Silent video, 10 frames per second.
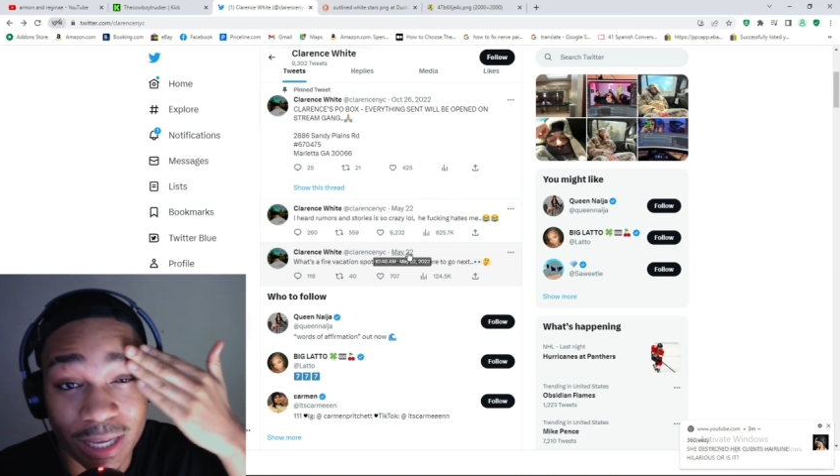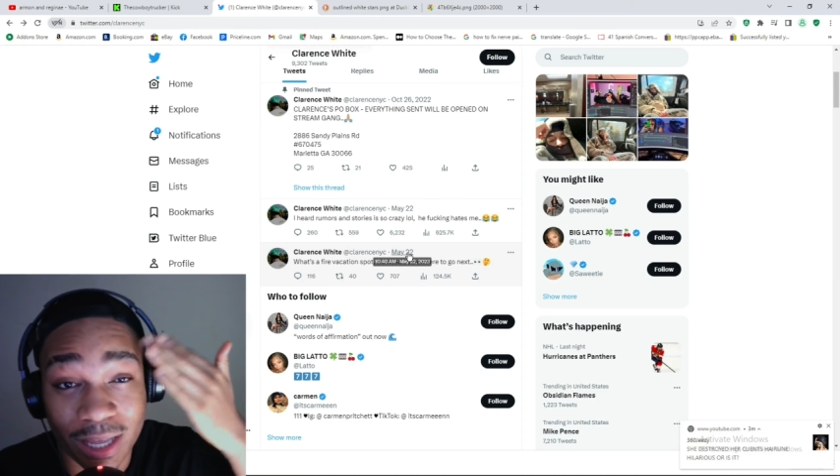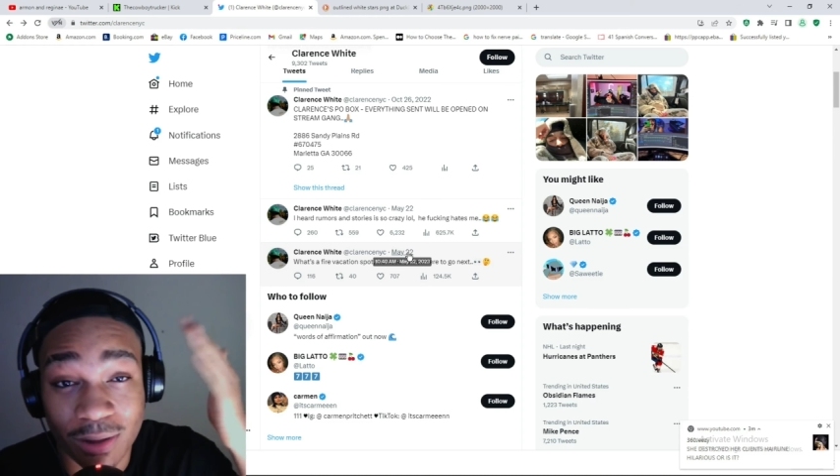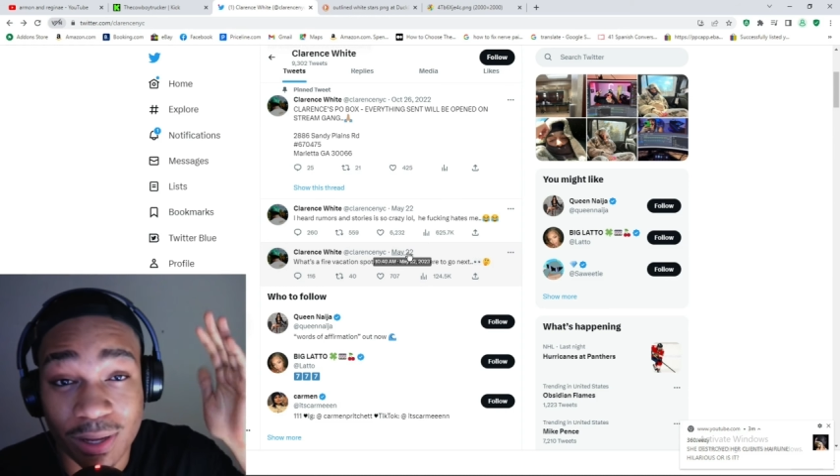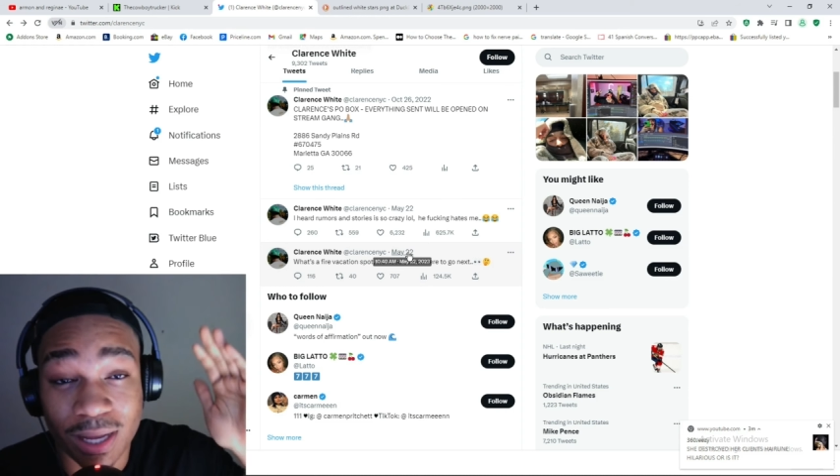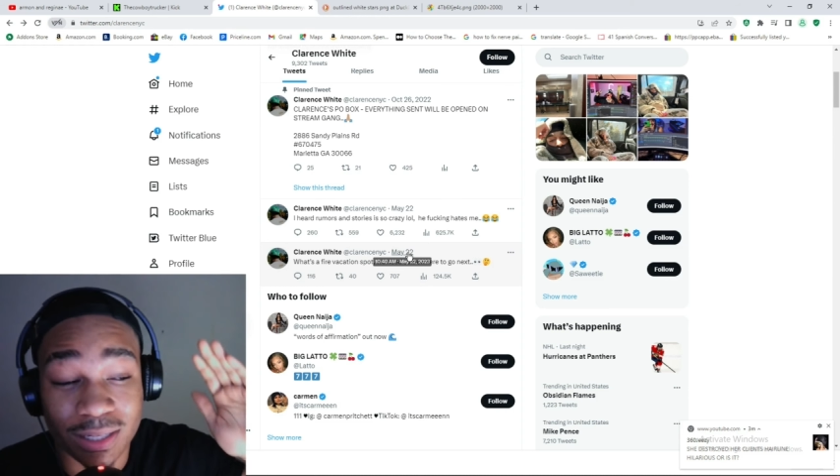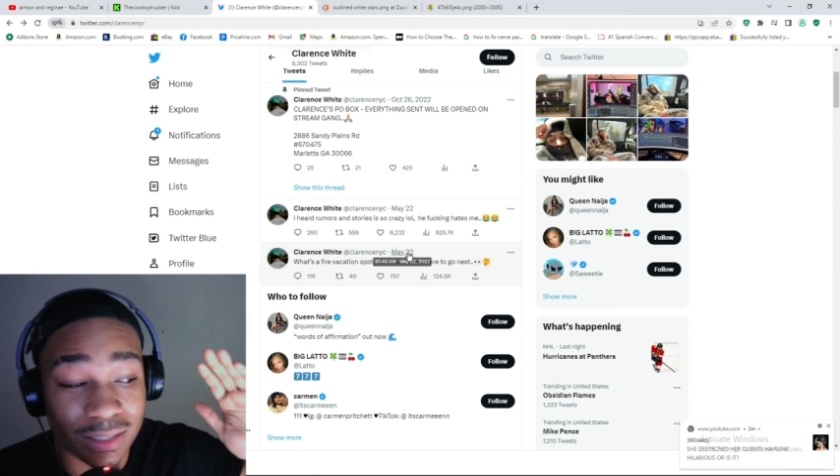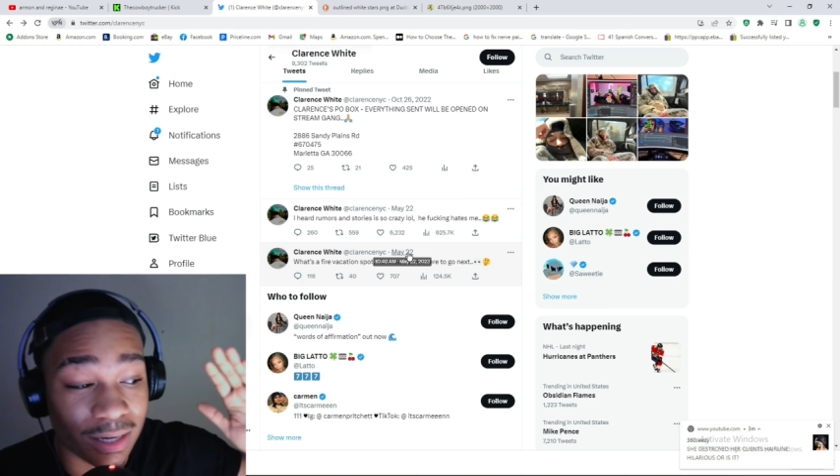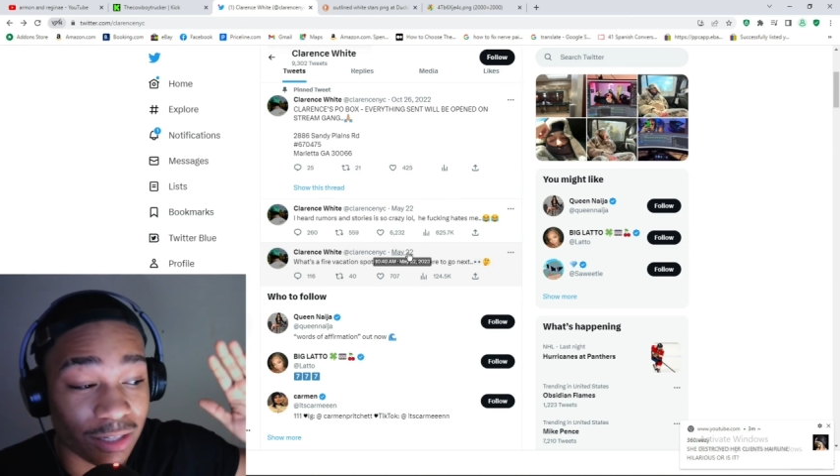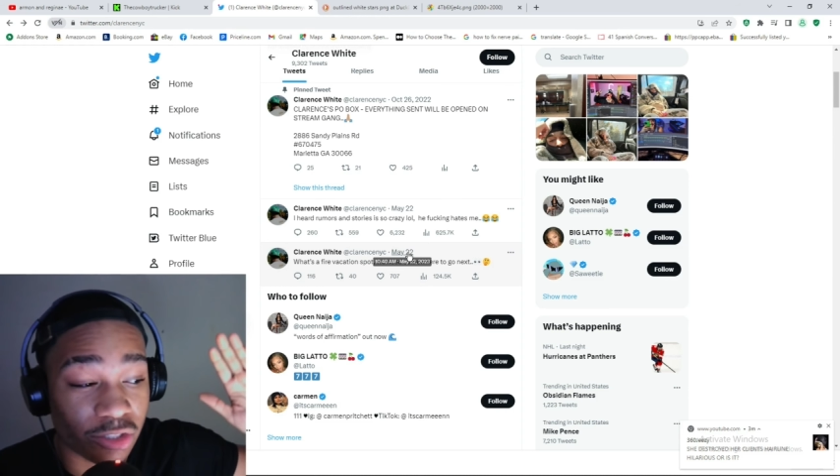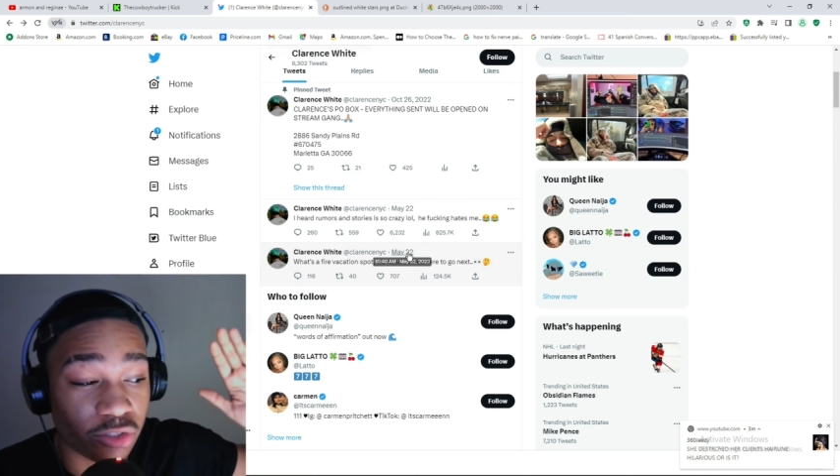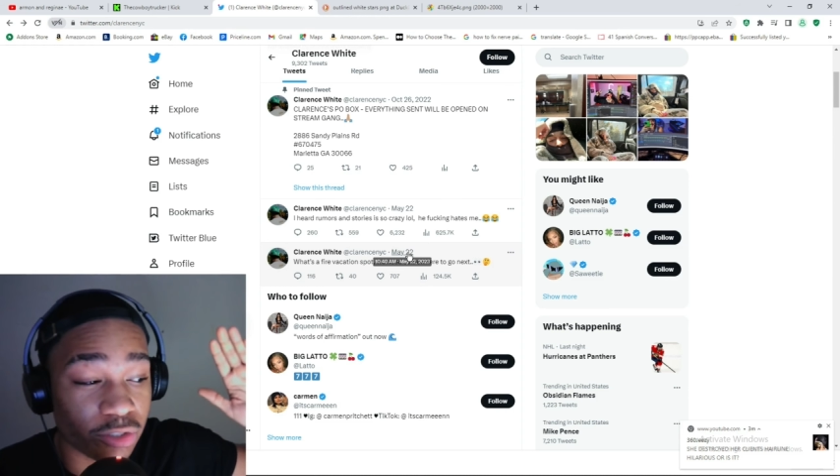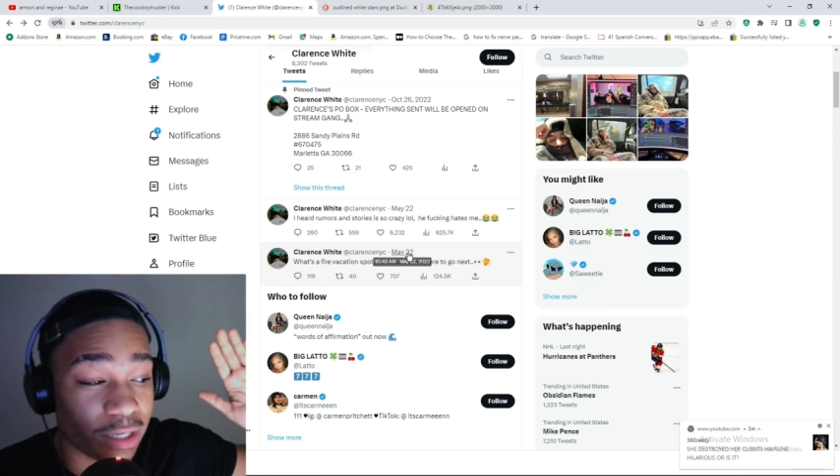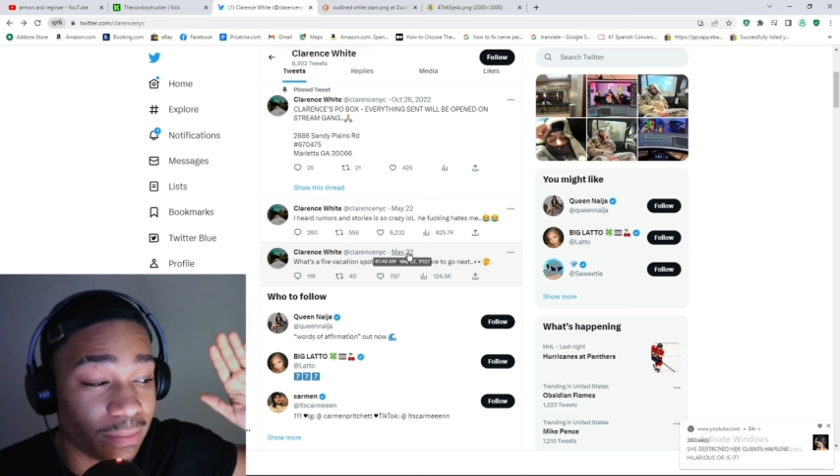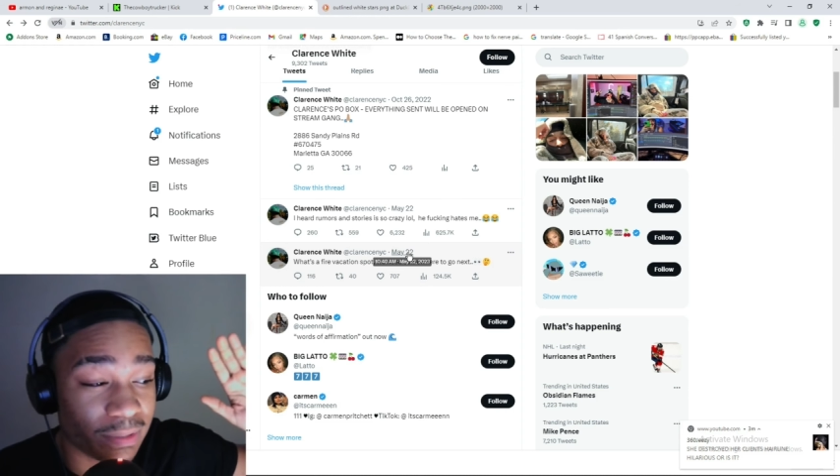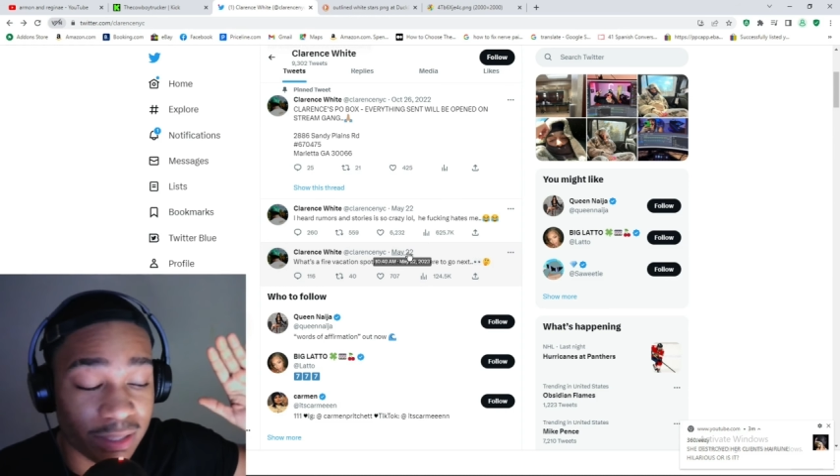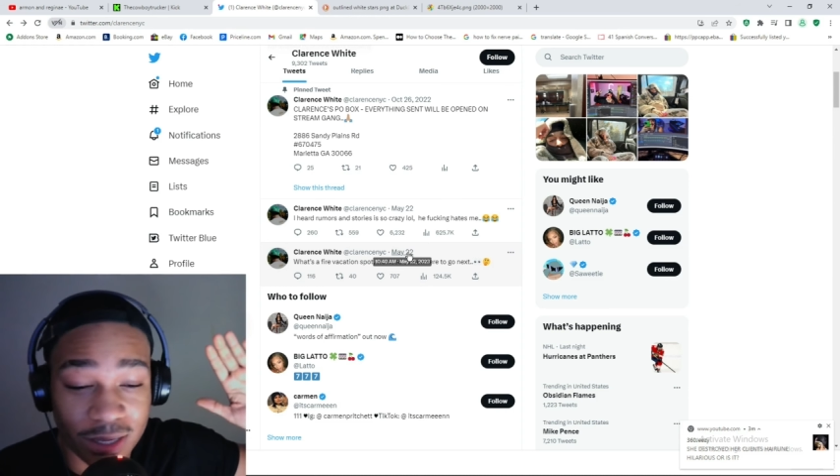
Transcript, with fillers: out Kai Cenat Streams